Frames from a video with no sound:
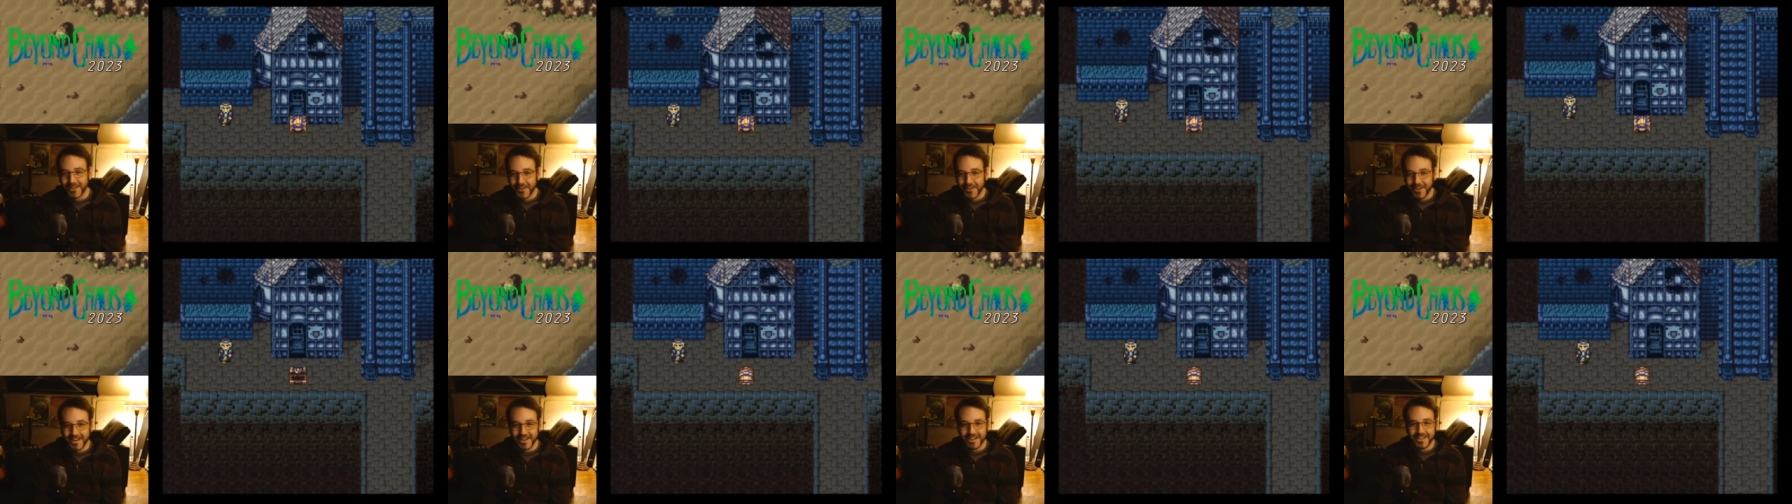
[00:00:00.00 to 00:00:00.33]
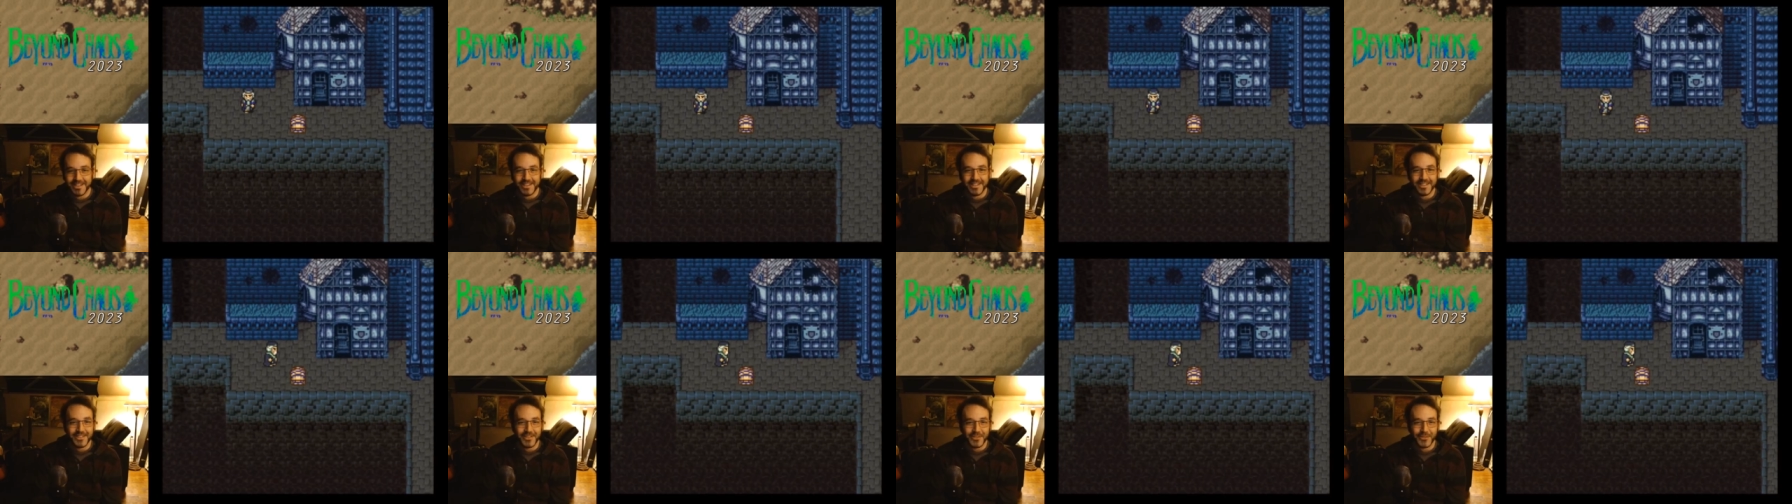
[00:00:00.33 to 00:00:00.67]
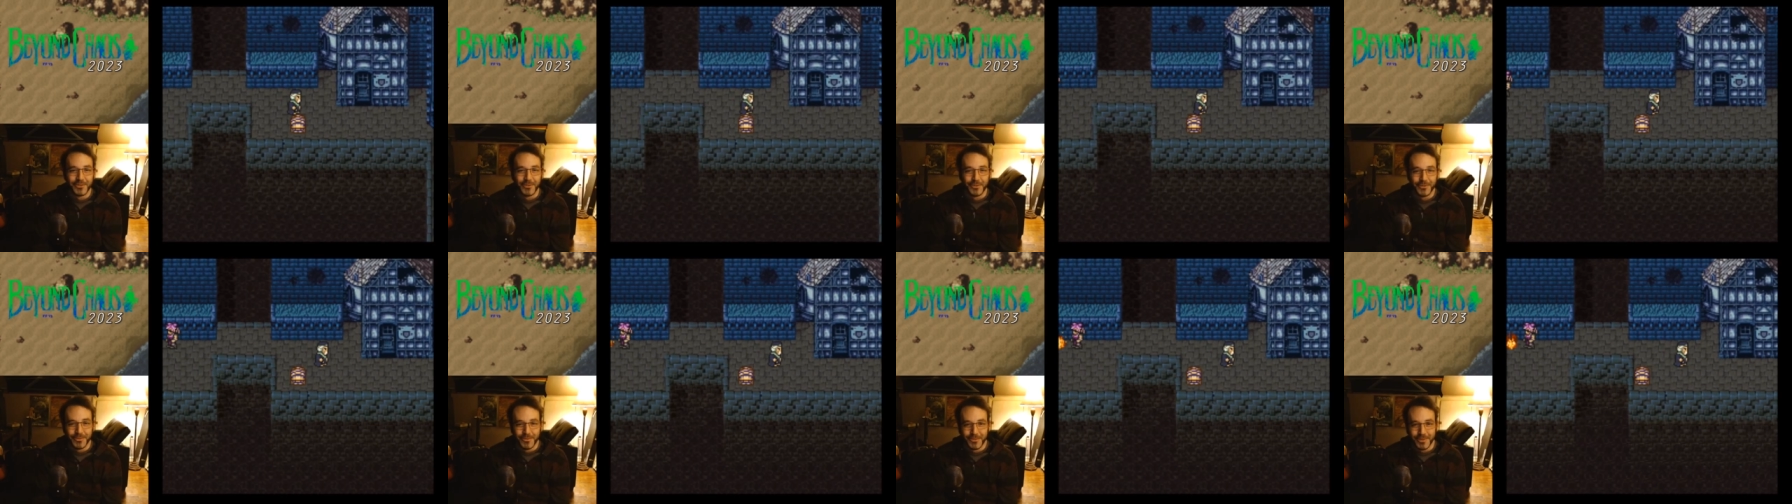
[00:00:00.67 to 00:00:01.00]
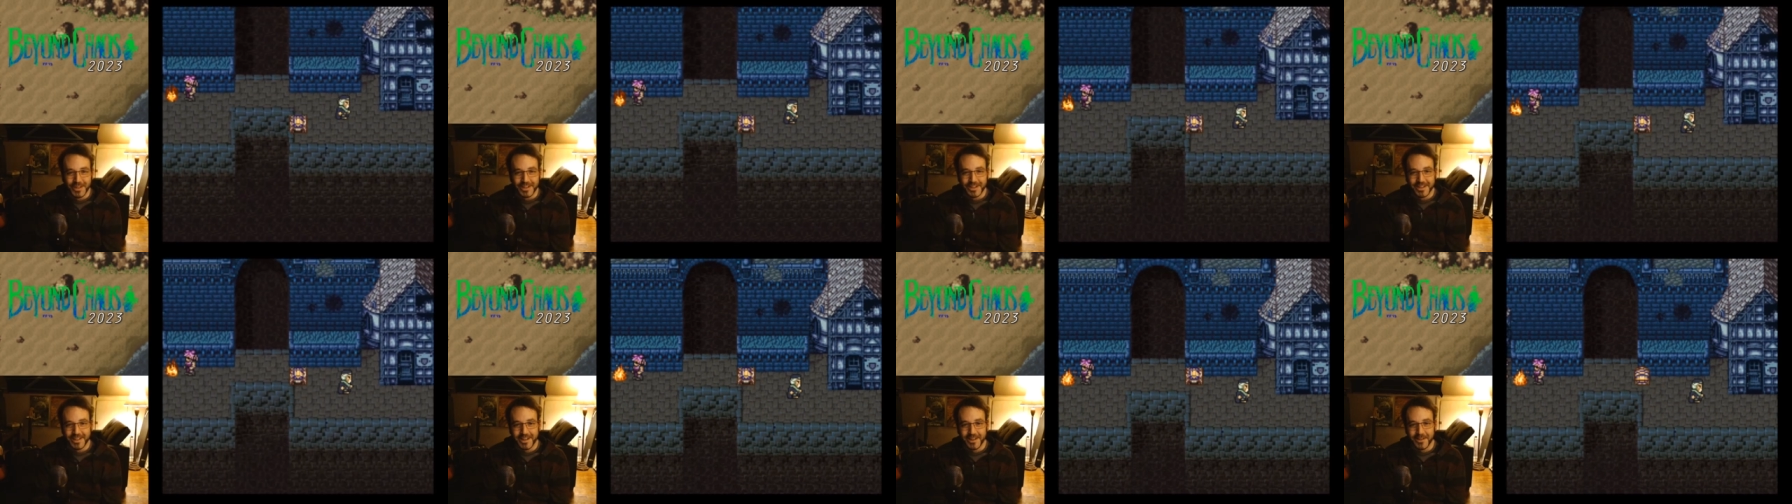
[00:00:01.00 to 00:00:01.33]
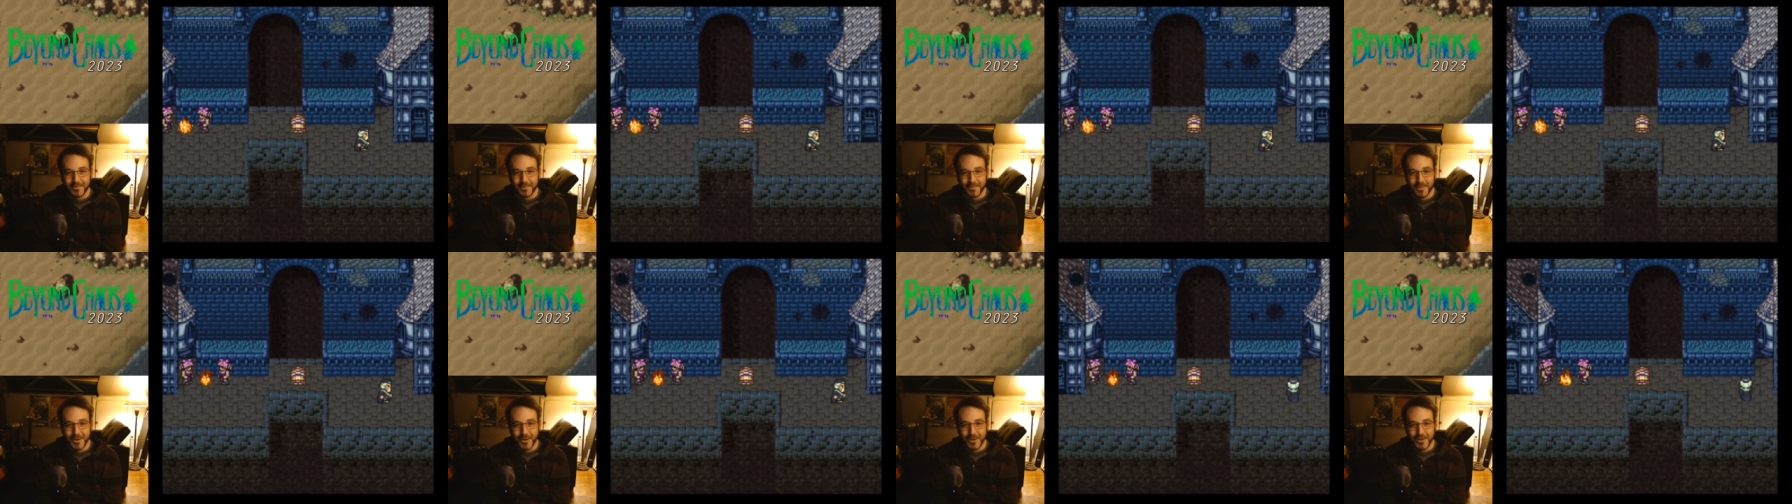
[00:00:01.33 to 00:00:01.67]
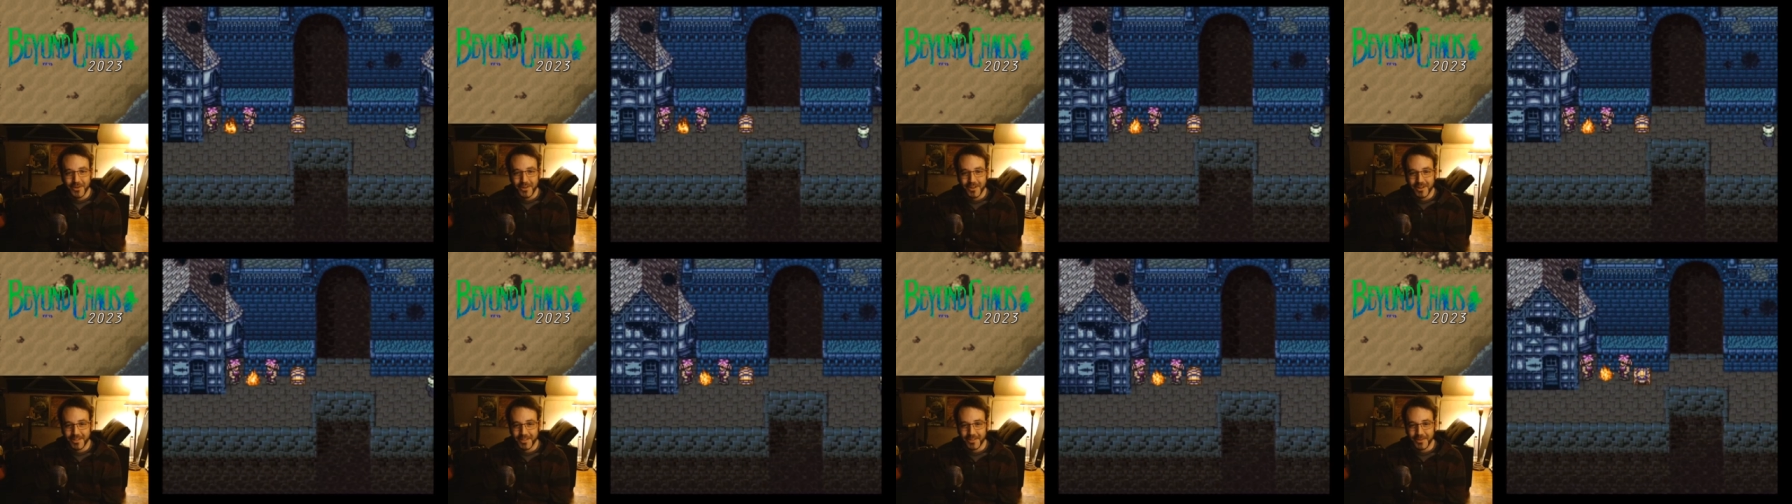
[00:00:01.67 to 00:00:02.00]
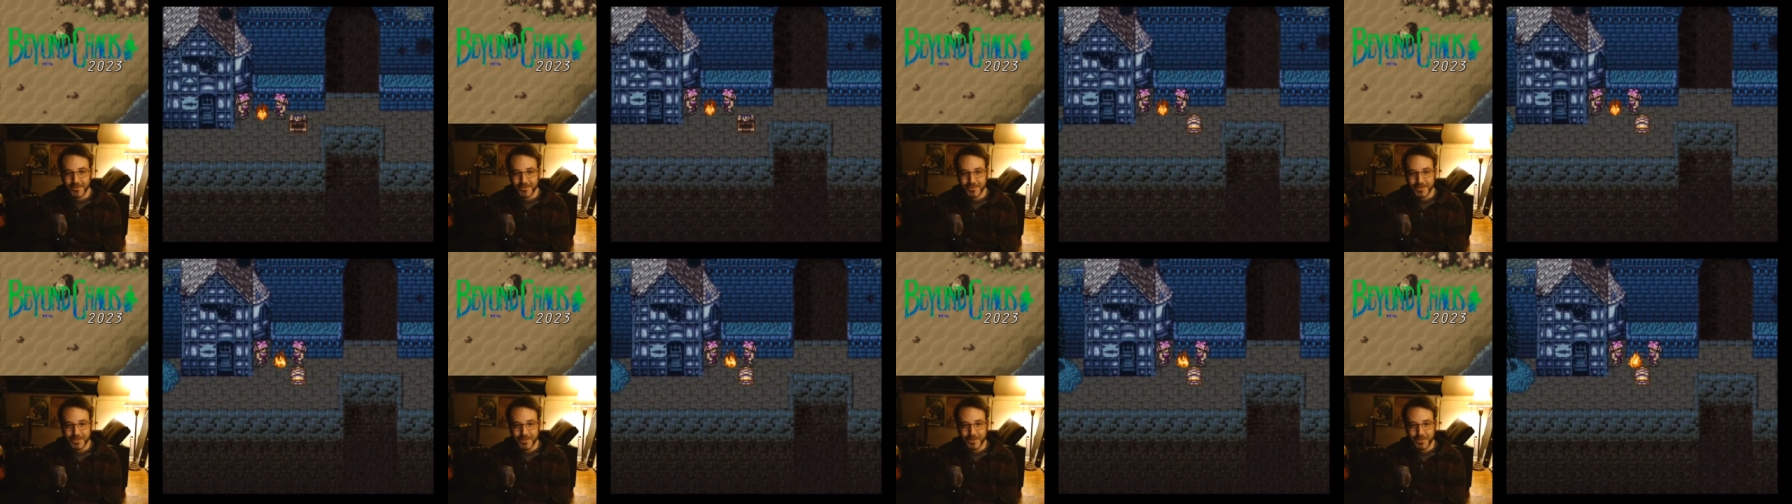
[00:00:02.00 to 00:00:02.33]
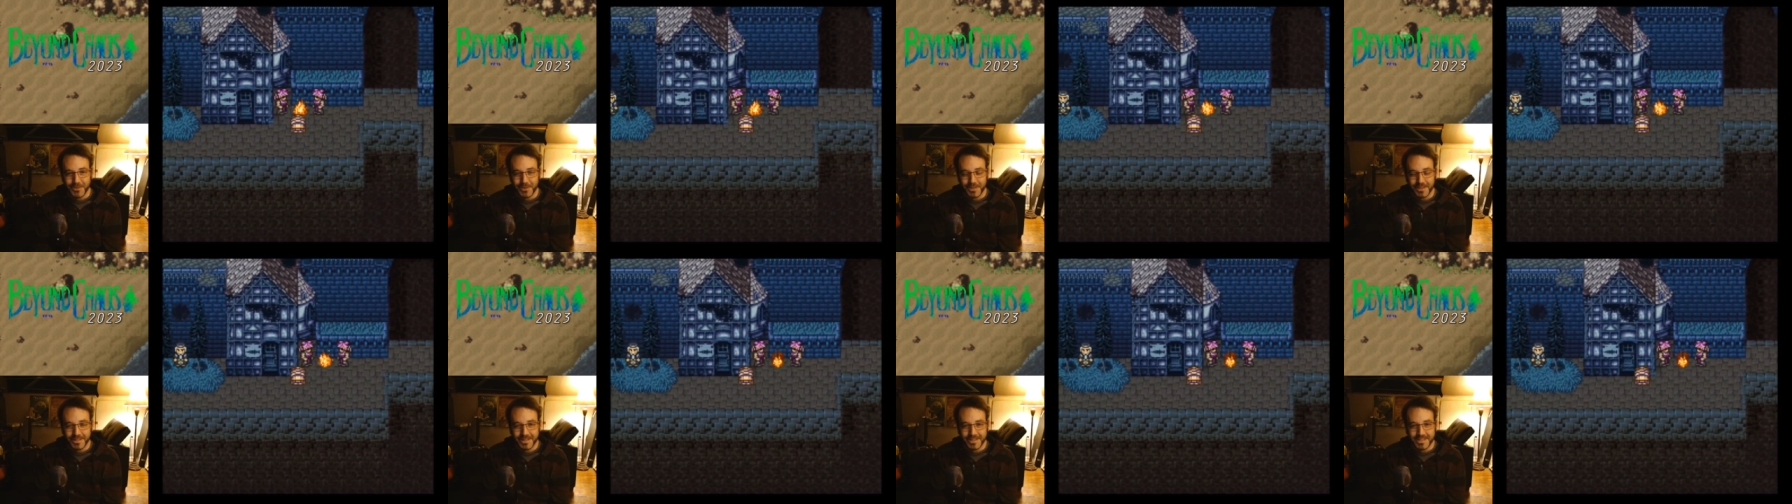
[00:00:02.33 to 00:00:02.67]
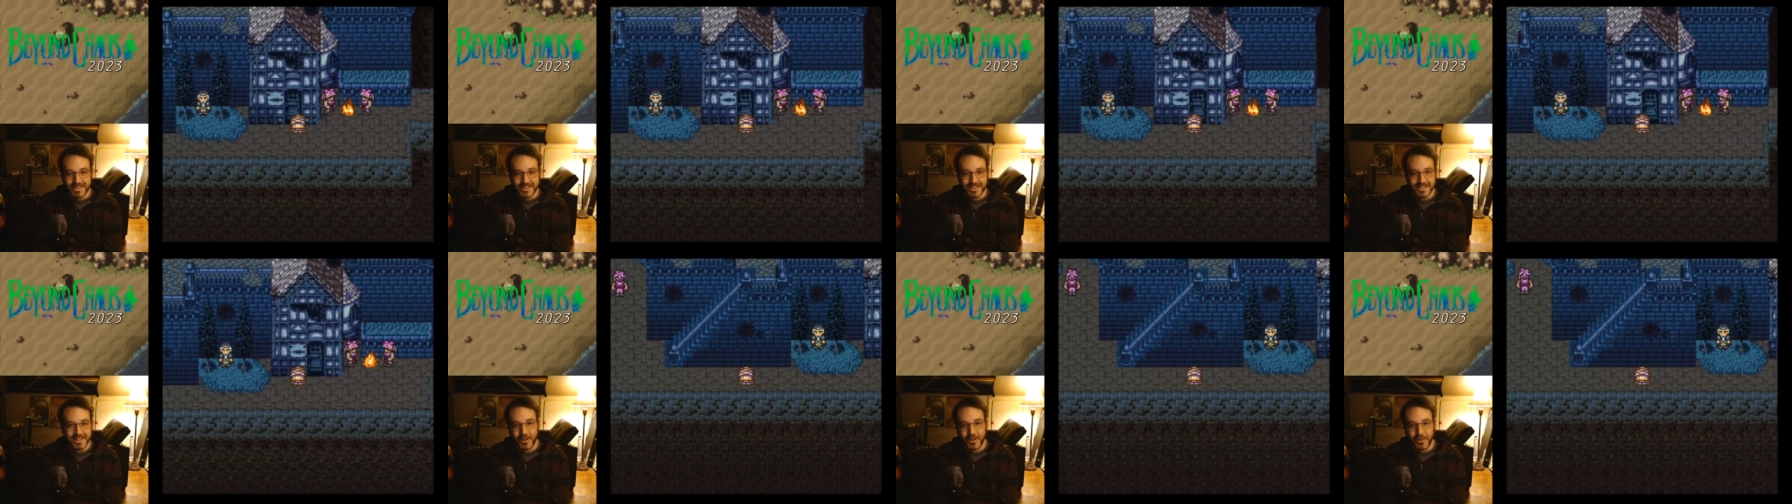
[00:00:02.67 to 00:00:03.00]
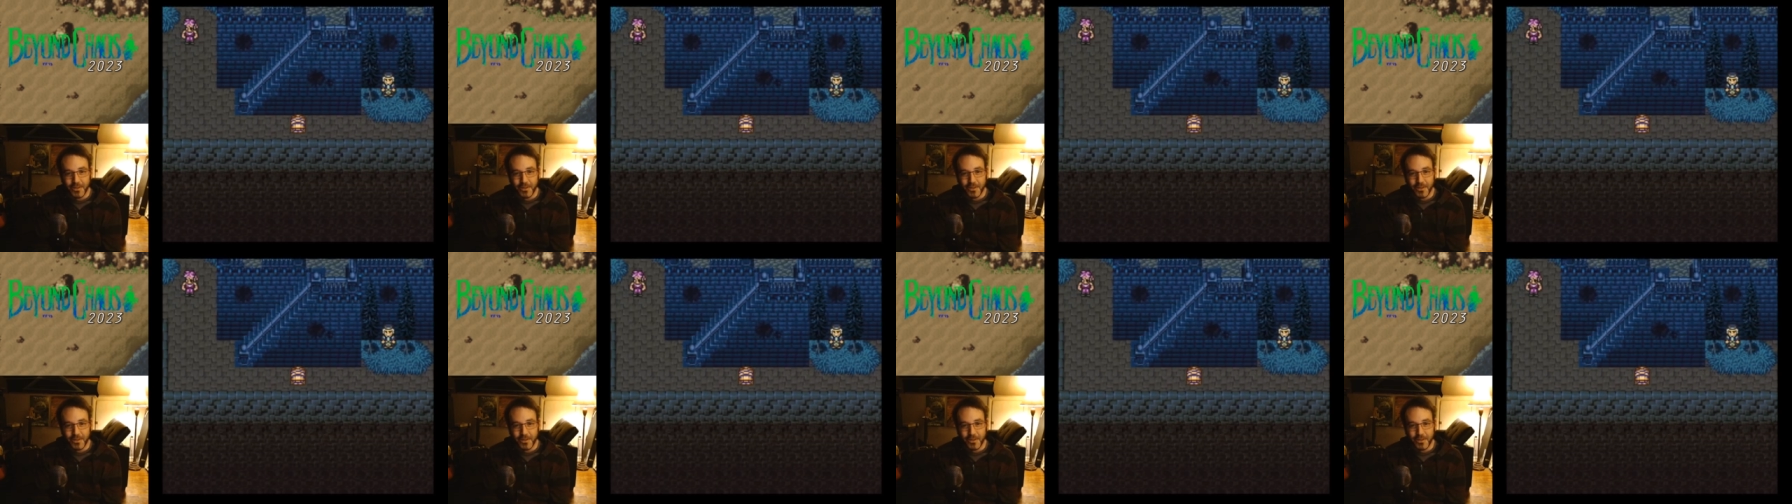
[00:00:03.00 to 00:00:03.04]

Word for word: Right, cool. We did not murder those two at least.